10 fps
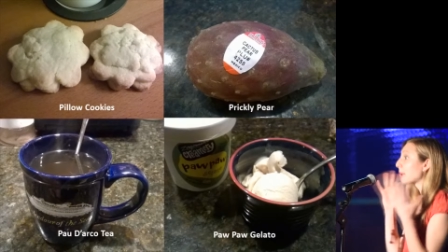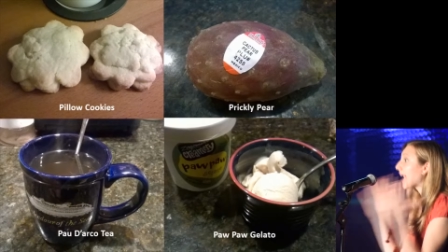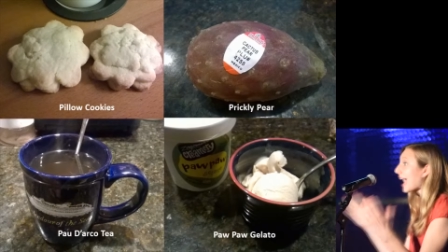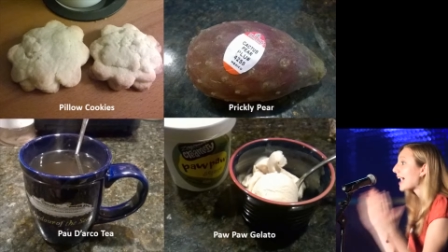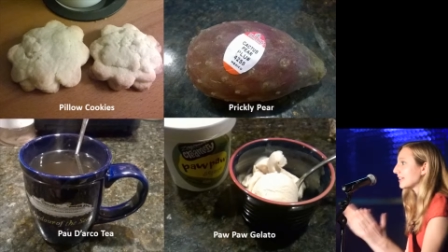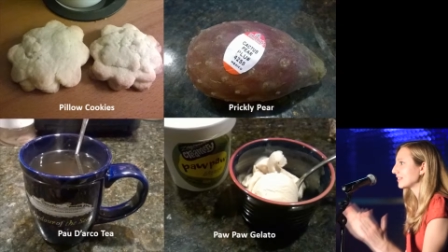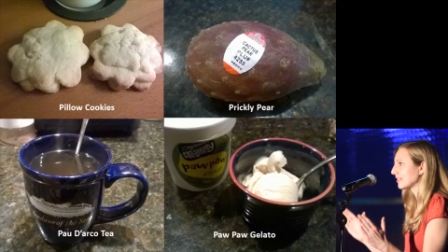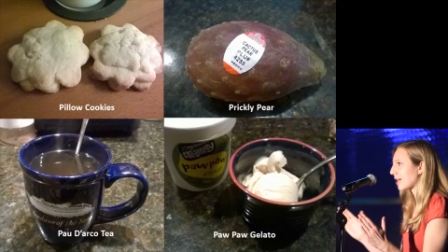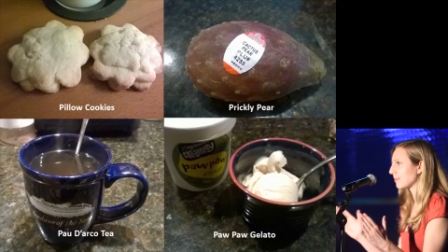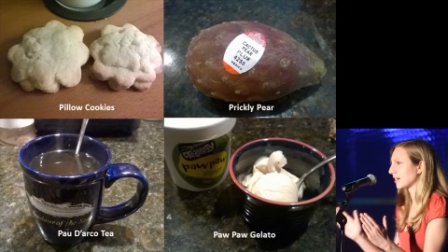but I had a
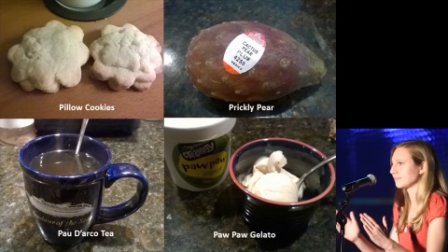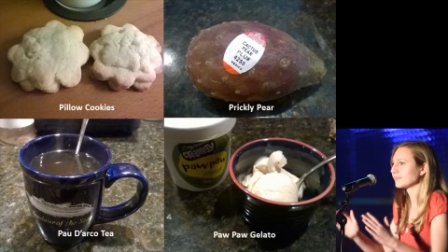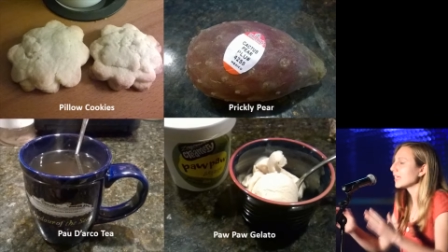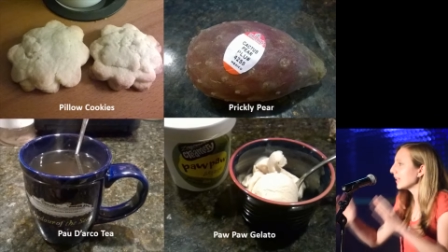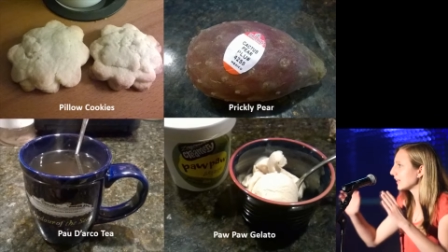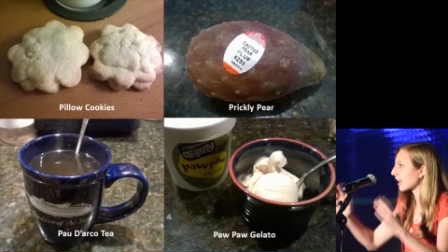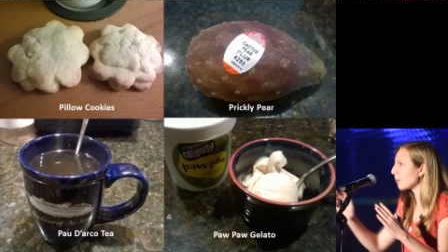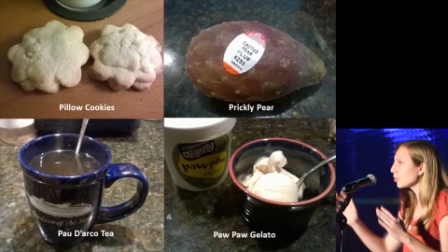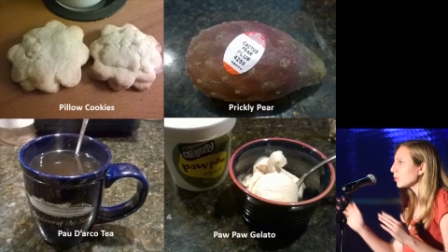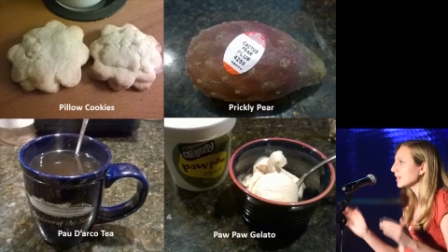dilemma. In a
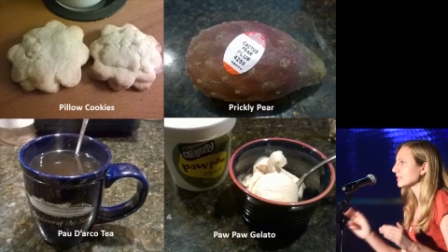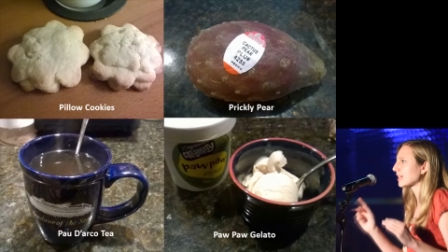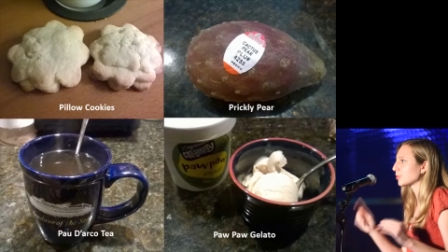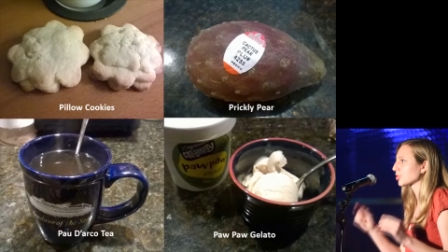couple weeks, I